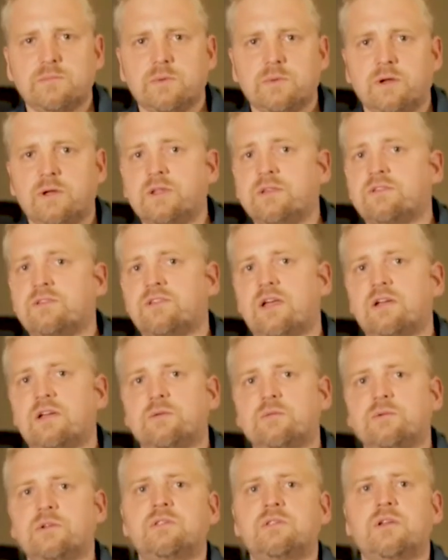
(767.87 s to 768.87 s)
inside
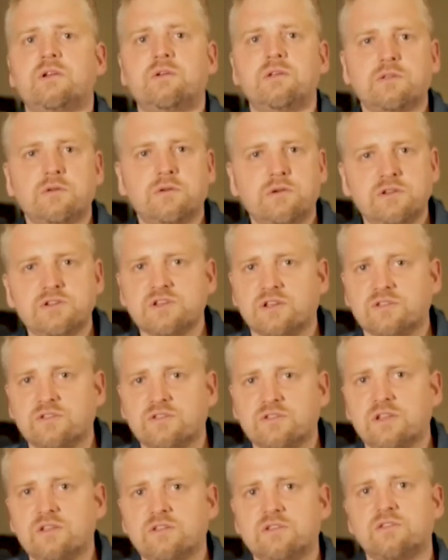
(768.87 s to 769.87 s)
of the territory,
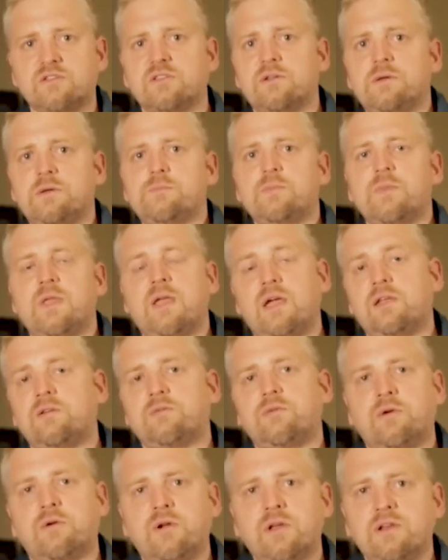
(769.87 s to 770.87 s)
justice and
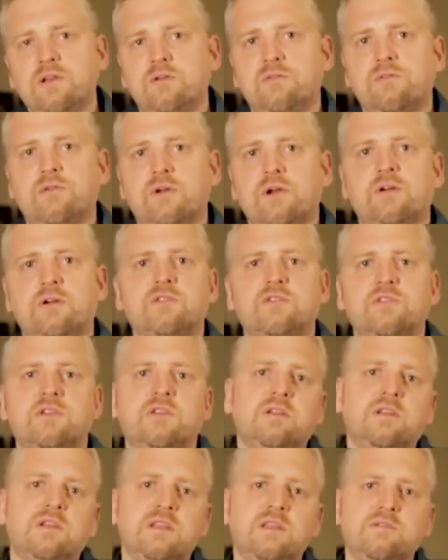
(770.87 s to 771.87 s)
foreign affairs,
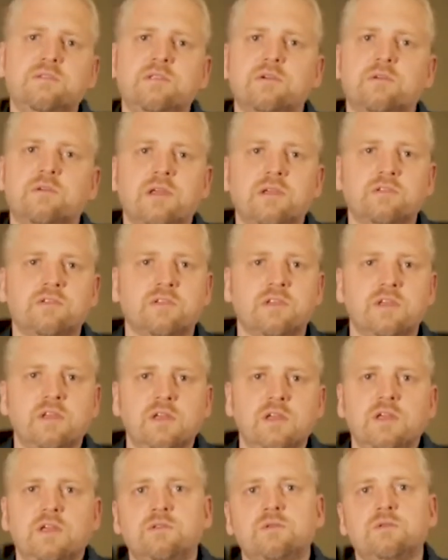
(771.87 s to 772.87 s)
and leave the rest
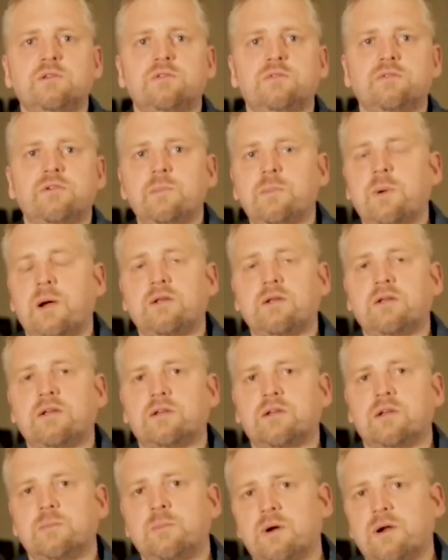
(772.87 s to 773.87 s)
to the free market.
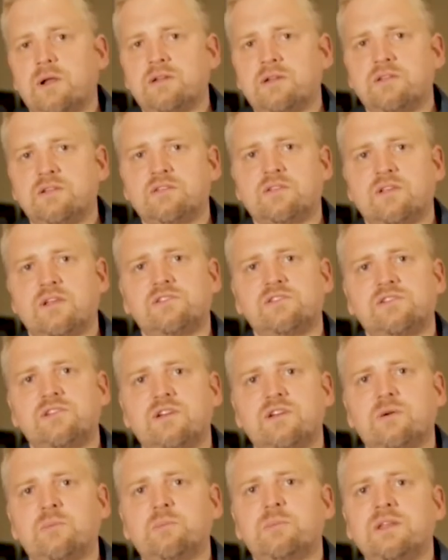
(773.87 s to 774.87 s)
Liberland is actually
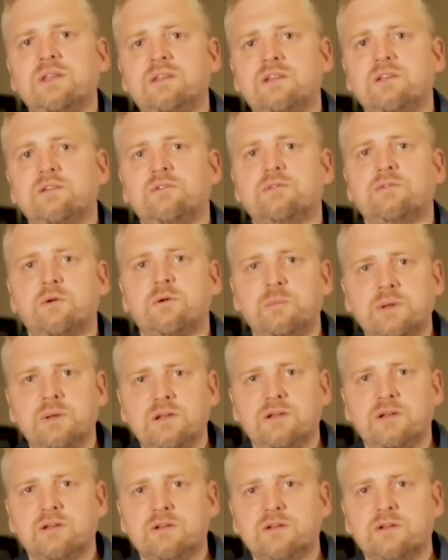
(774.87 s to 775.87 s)
completely
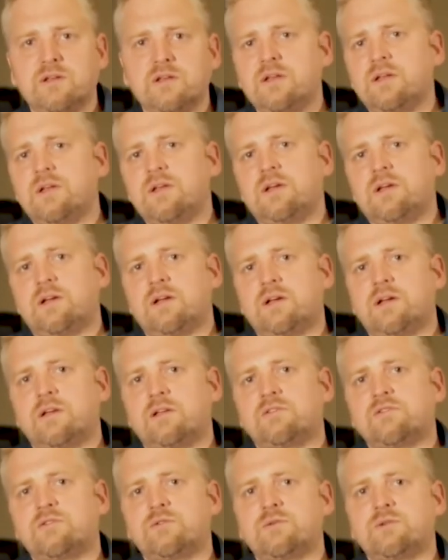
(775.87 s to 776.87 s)
forbidden
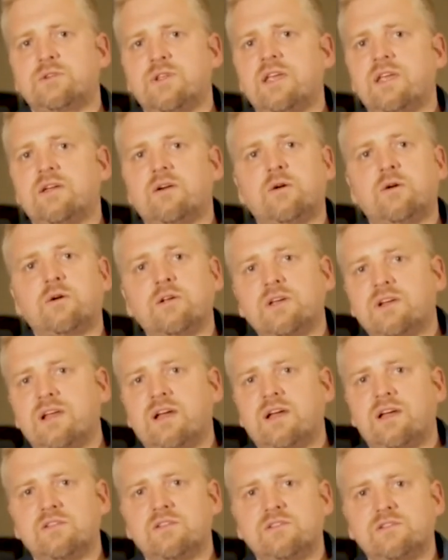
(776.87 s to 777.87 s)
to take
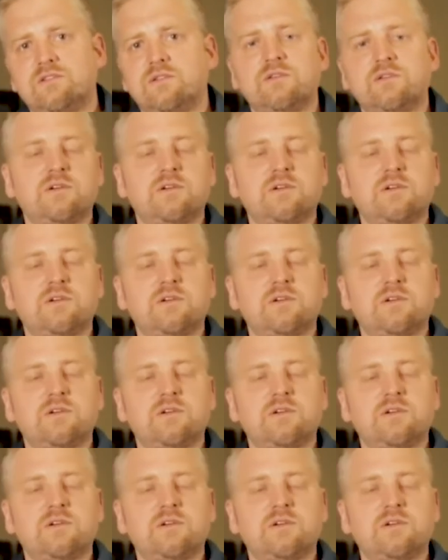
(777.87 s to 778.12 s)
organize,